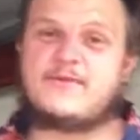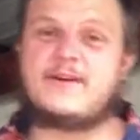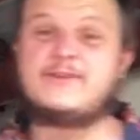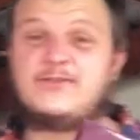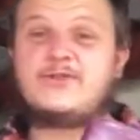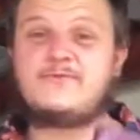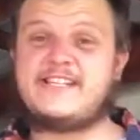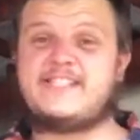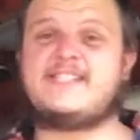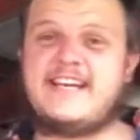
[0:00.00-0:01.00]
with our Zoom
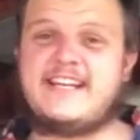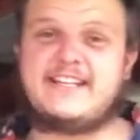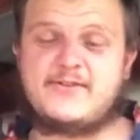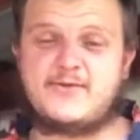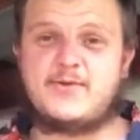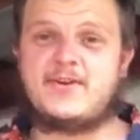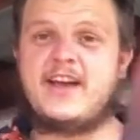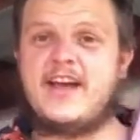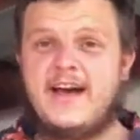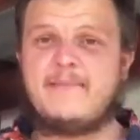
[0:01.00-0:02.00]
session and it didn't record,
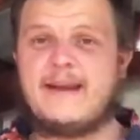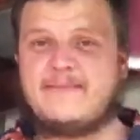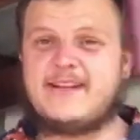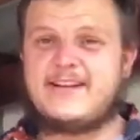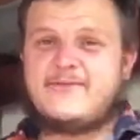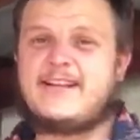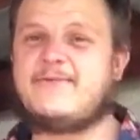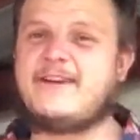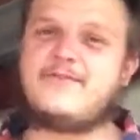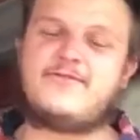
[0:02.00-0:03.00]
but I'm going to quickly
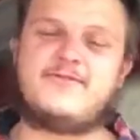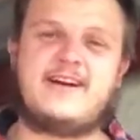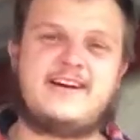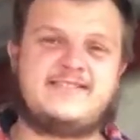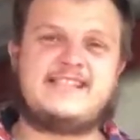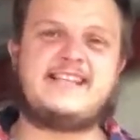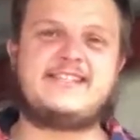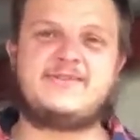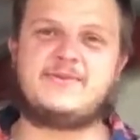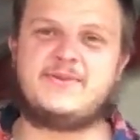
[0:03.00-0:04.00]
run you through our Sunday
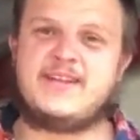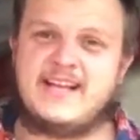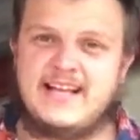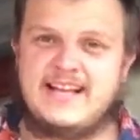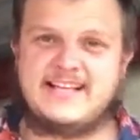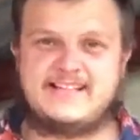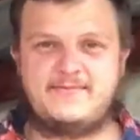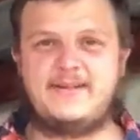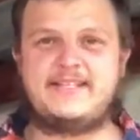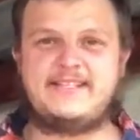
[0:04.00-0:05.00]
school lesson
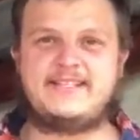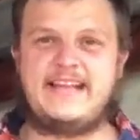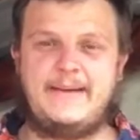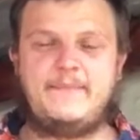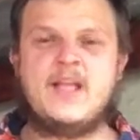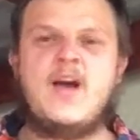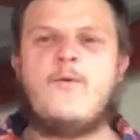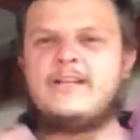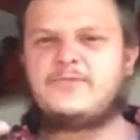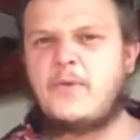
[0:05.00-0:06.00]
we did today.
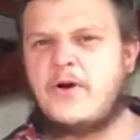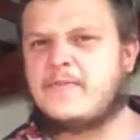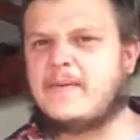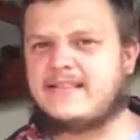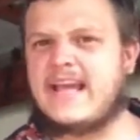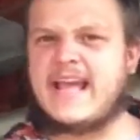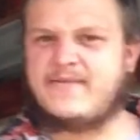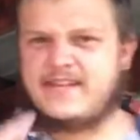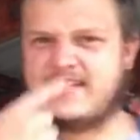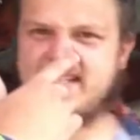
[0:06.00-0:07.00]
We spoke about the
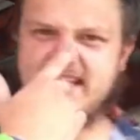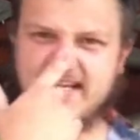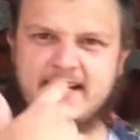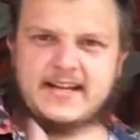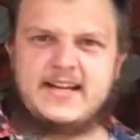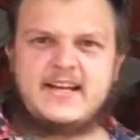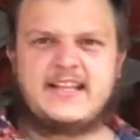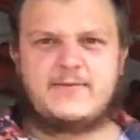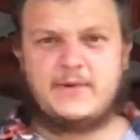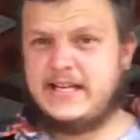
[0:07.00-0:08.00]
heaviest thing
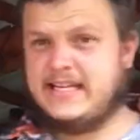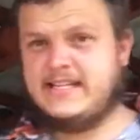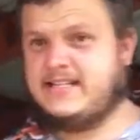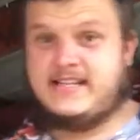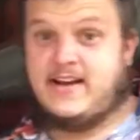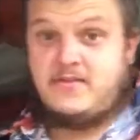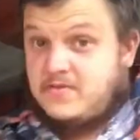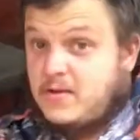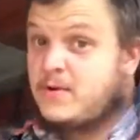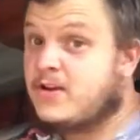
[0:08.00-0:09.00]
that we need to carry,
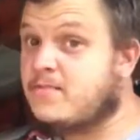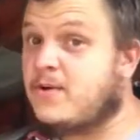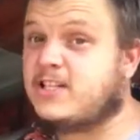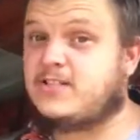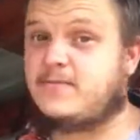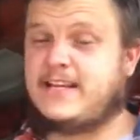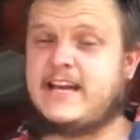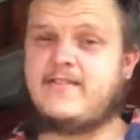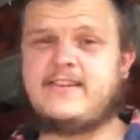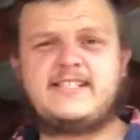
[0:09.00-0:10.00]
that we could possibly
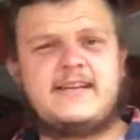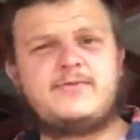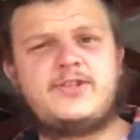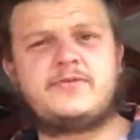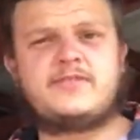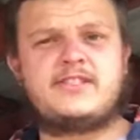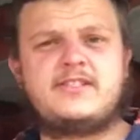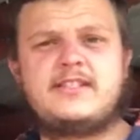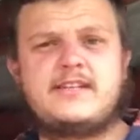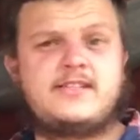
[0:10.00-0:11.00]
carry. Some children
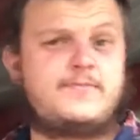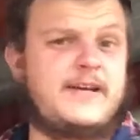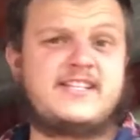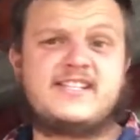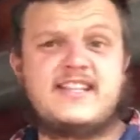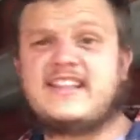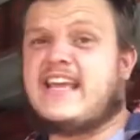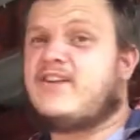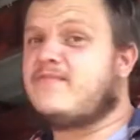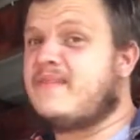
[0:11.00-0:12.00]
suspected that they
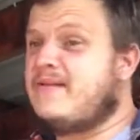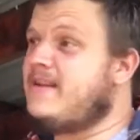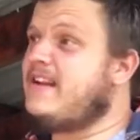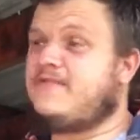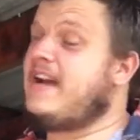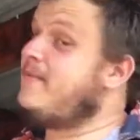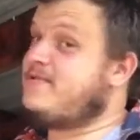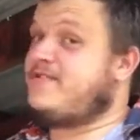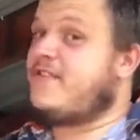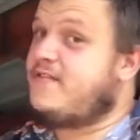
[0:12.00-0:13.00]
could maybe lift up
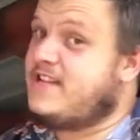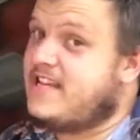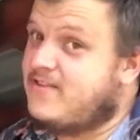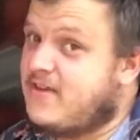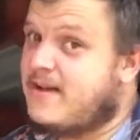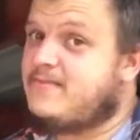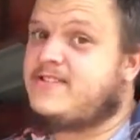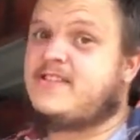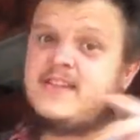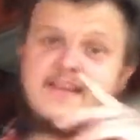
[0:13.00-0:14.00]
to 50
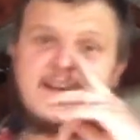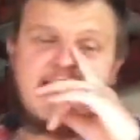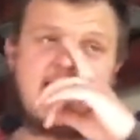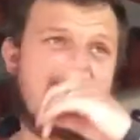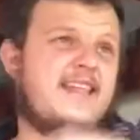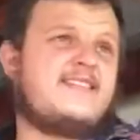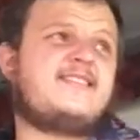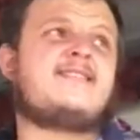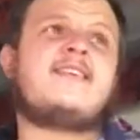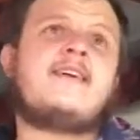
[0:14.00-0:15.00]
kilograms and others